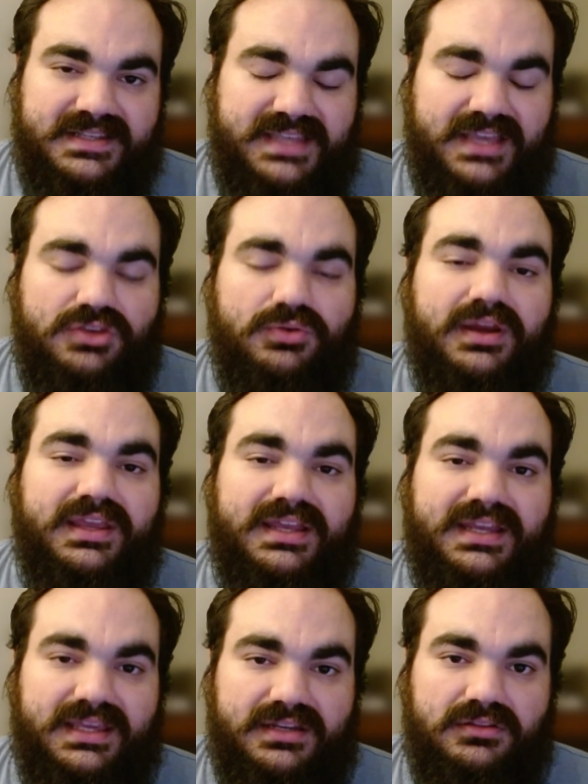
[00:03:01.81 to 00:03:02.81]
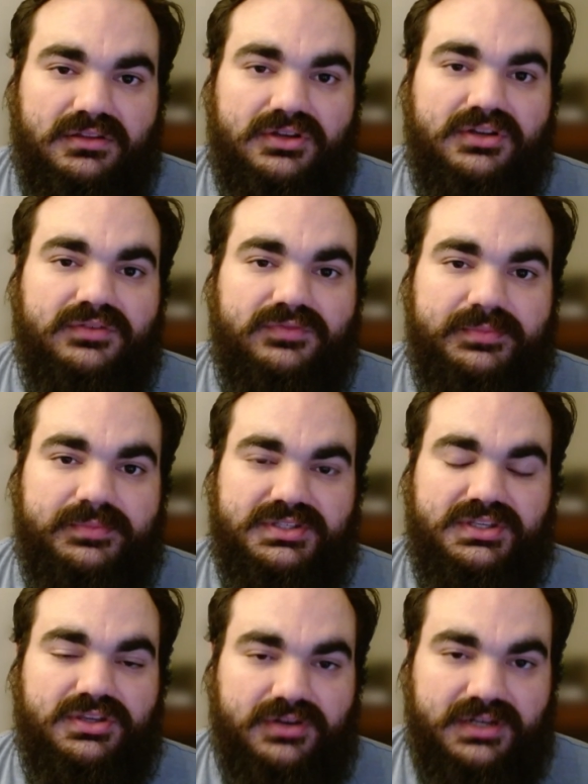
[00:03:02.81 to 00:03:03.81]
is that you are getting an alert from a
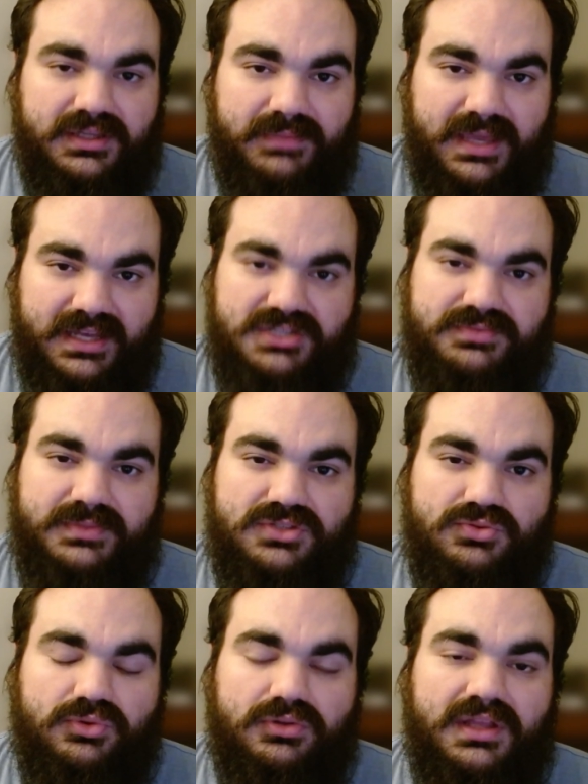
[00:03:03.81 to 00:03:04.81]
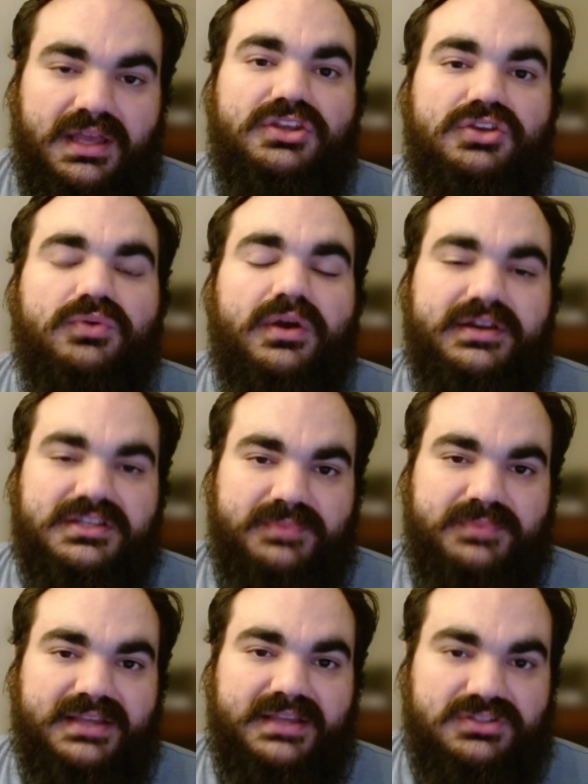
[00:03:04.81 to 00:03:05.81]
security management tool and you are
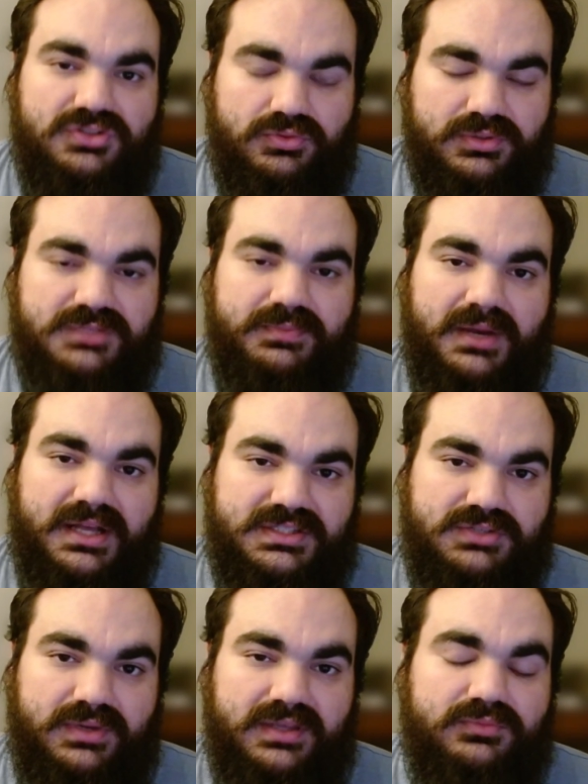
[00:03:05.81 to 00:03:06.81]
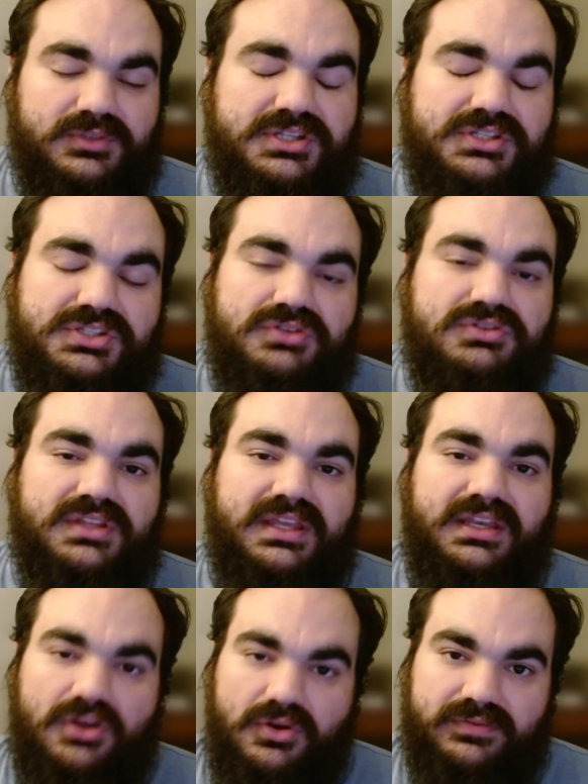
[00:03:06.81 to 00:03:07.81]
expected to respond to it, which is usually
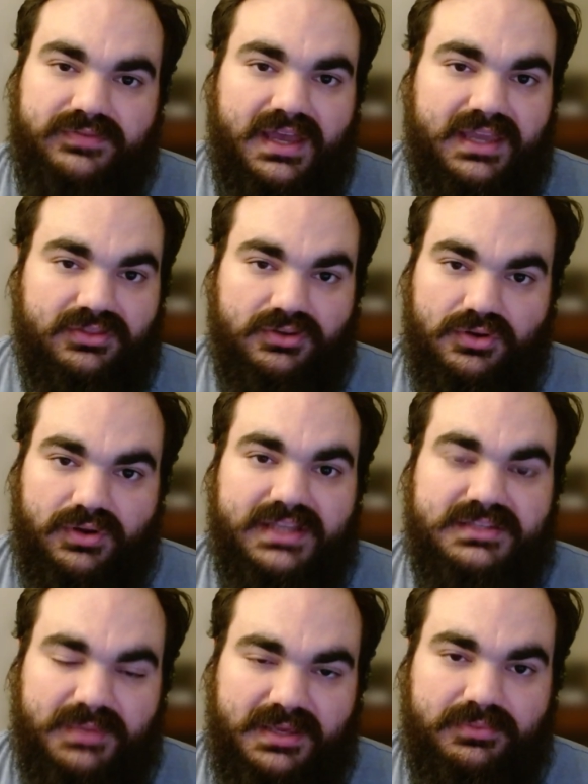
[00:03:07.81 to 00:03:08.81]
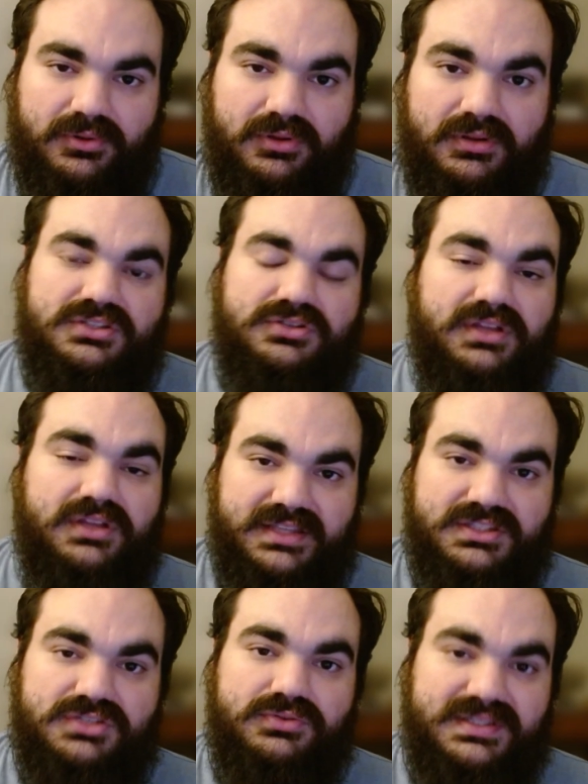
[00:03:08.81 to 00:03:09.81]
notifying the correct people to look
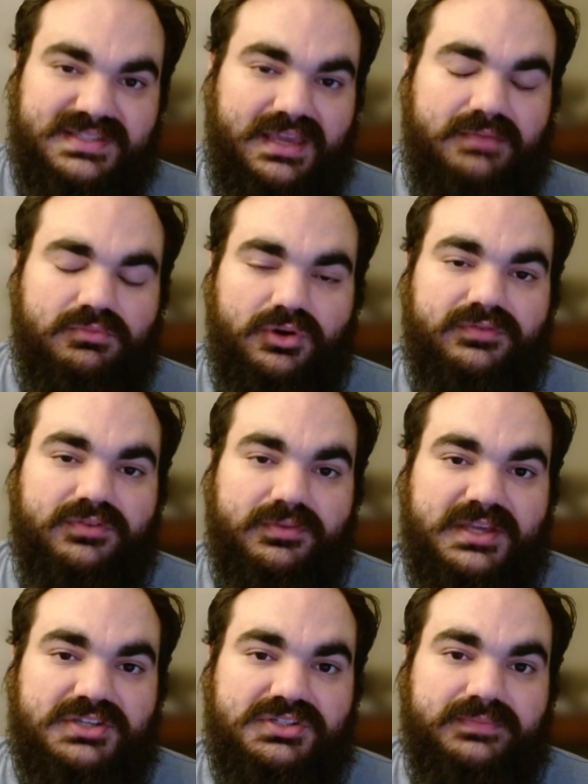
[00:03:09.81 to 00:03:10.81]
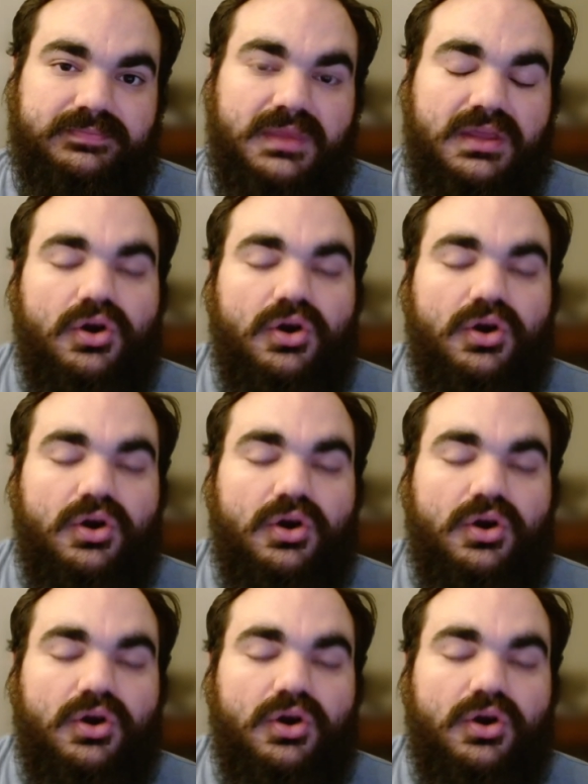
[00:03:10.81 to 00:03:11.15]
into it to get more information.